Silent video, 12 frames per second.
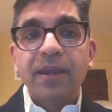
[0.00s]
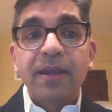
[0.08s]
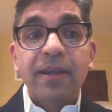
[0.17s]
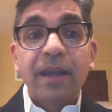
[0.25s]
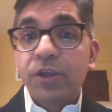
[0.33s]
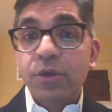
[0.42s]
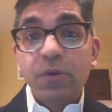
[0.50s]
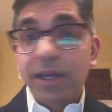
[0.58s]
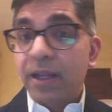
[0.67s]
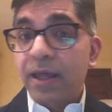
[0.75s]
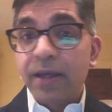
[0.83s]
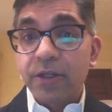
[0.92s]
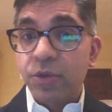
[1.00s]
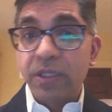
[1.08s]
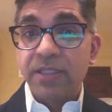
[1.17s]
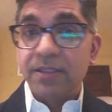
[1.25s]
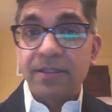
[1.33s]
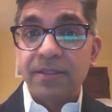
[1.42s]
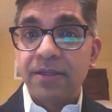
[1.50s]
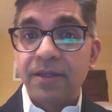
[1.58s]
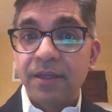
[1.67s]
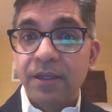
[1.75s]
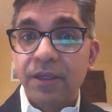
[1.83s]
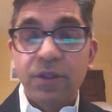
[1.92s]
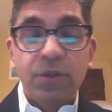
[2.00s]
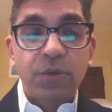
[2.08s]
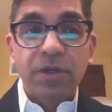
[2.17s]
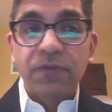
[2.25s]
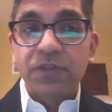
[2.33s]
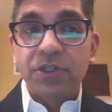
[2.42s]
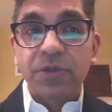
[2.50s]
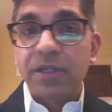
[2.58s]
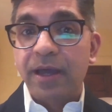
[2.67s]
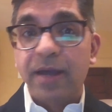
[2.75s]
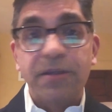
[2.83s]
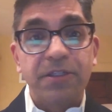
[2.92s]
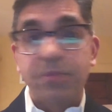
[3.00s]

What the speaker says: Now, you had a lot of choices. You could have chosen lots of